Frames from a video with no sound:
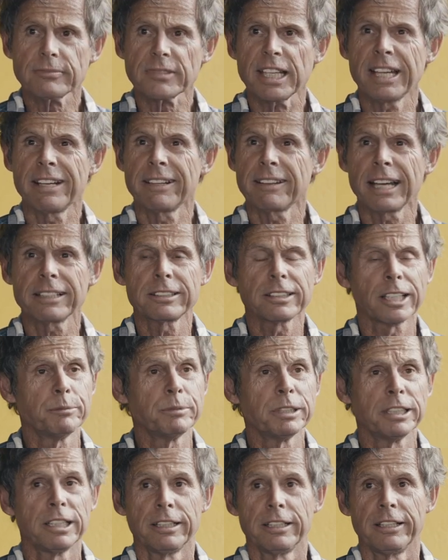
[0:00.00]
And at that
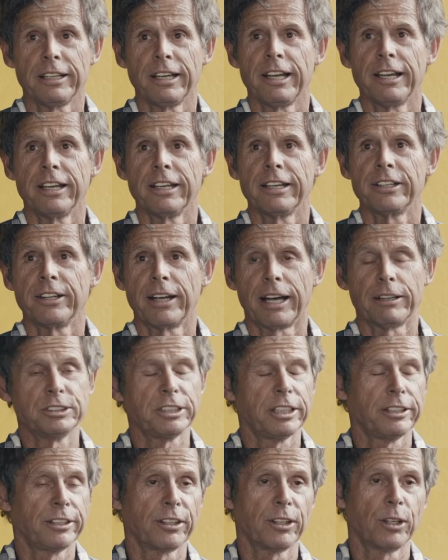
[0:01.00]
time, you know, I was
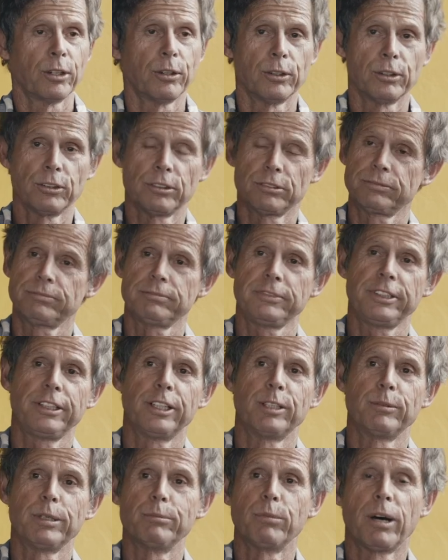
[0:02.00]
into the whole, you
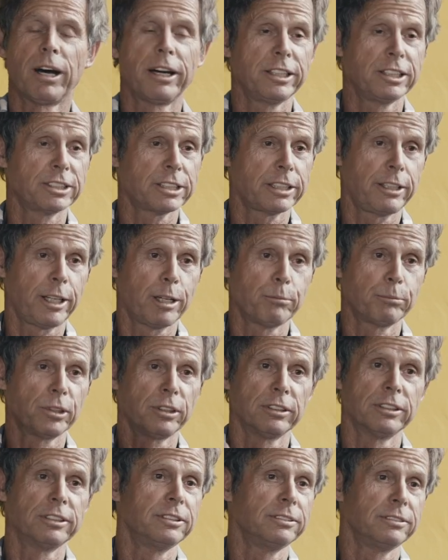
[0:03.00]
know, my body is a
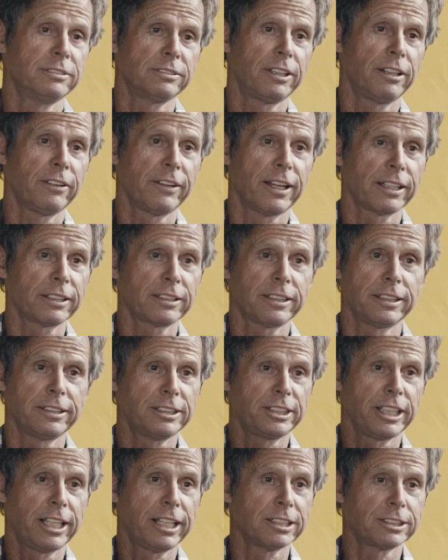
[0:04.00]
temple and all that kind
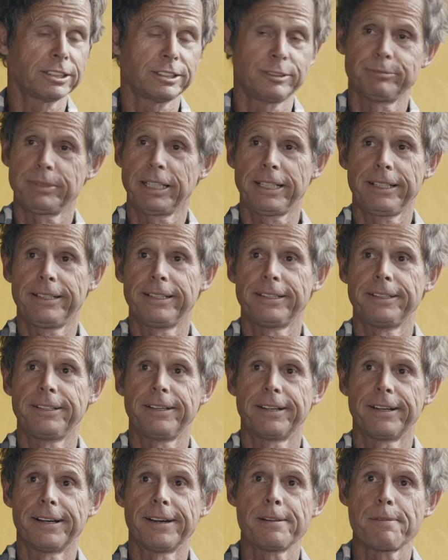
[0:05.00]
of jazz, and and
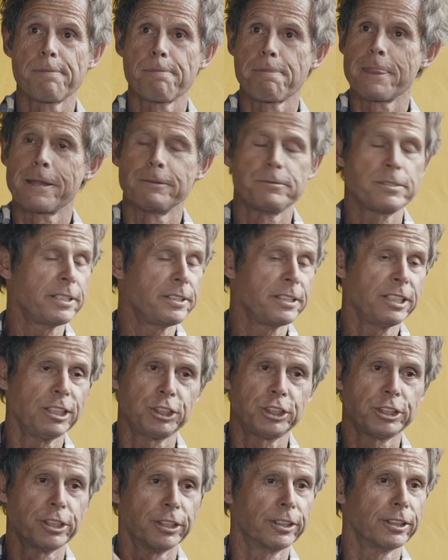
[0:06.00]
uh, didn't eat
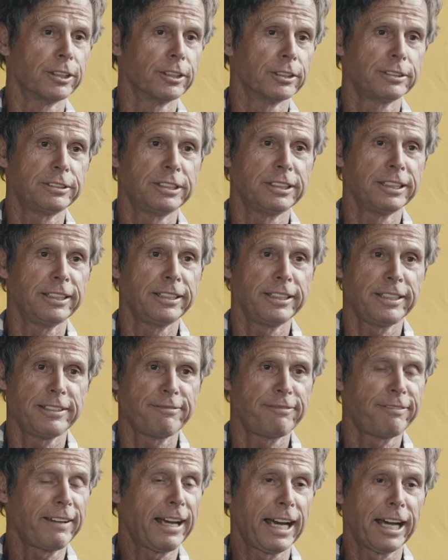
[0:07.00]
sugar, didn't eat
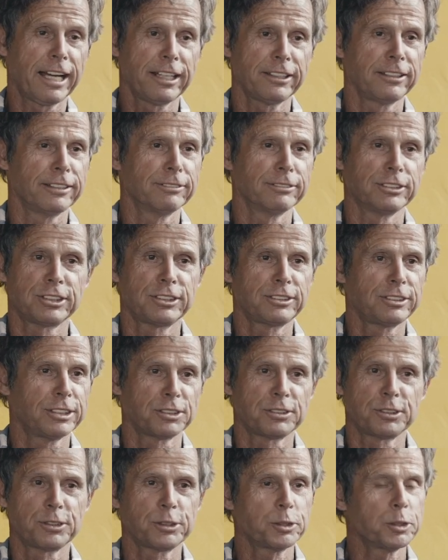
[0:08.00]
fat. I was
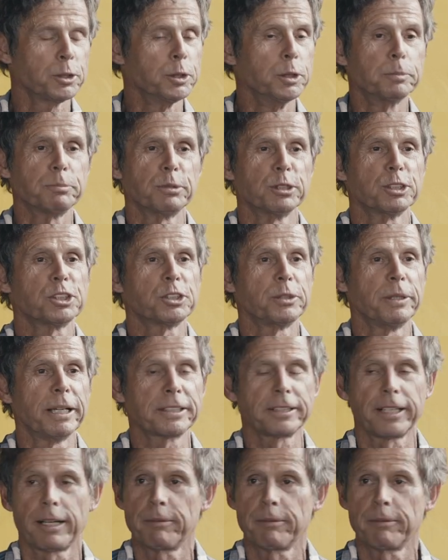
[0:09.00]
just super strict.